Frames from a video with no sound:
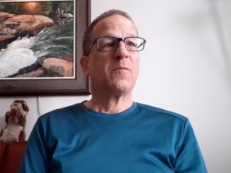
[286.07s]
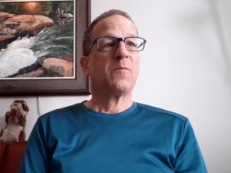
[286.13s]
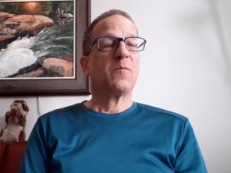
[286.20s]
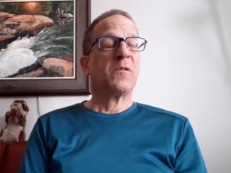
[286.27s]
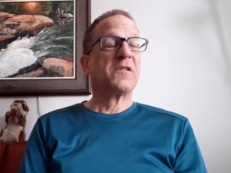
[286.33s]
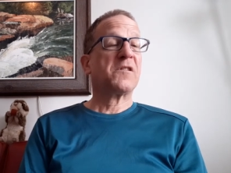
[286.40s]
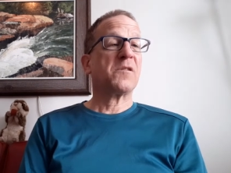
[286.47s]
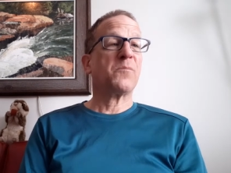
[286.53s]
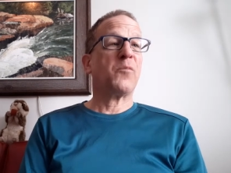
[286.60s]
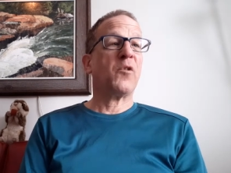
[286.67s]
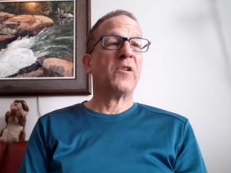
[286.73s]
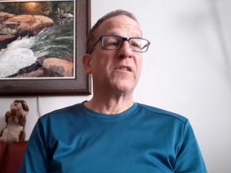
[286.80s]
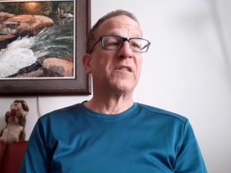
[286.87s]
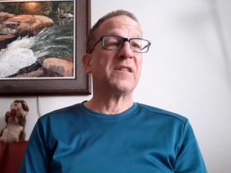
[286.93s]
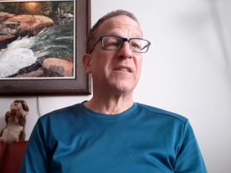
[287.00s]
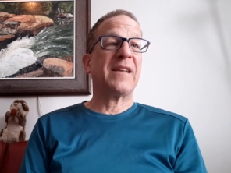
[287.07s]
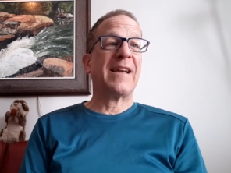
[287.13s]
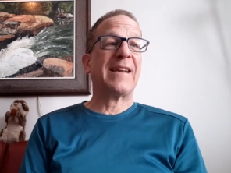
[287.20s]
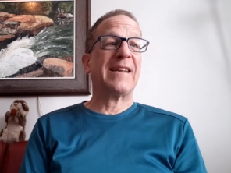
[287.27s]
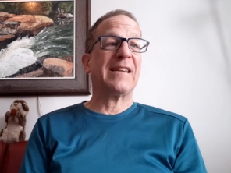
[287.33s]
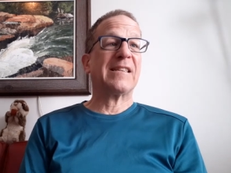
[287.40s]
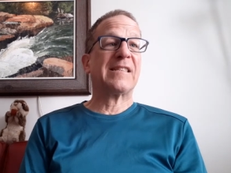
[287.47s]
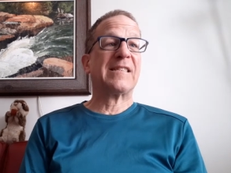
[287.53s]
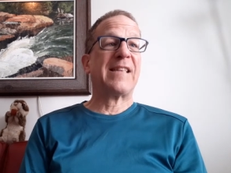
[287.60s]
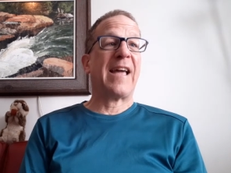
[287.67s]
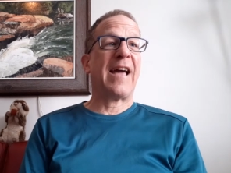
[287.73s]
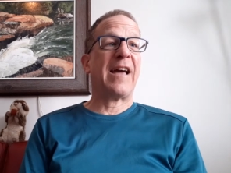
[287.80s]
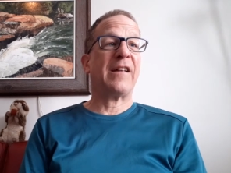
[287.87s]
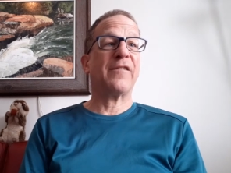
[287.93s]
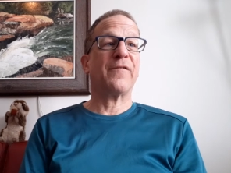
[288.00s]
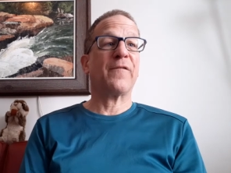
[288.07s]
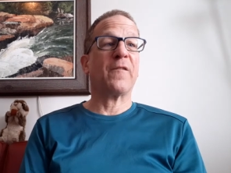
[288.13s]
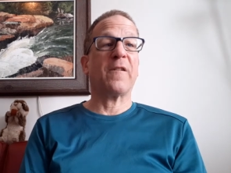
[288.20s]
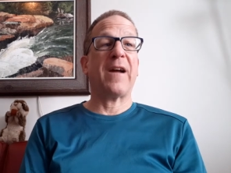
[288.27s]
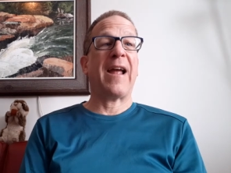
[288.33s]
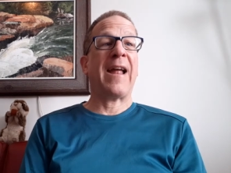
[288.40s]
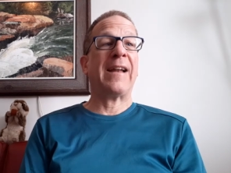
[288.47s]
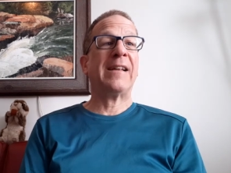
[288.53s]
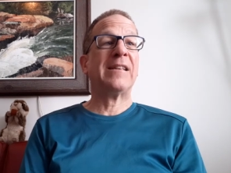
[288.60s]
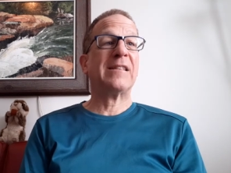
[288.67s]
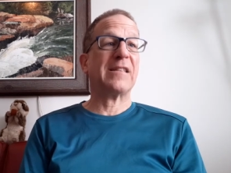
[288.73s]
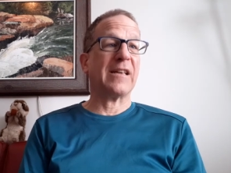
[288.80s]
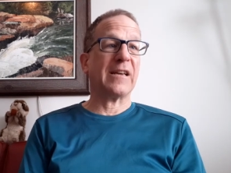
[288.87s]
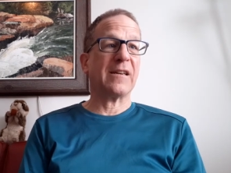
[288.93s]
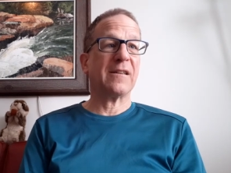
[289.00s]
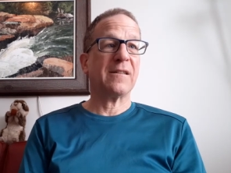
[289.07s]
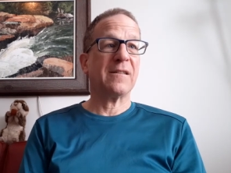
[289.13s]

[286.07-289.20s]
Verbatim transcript: What's the point in taking a stand for anything?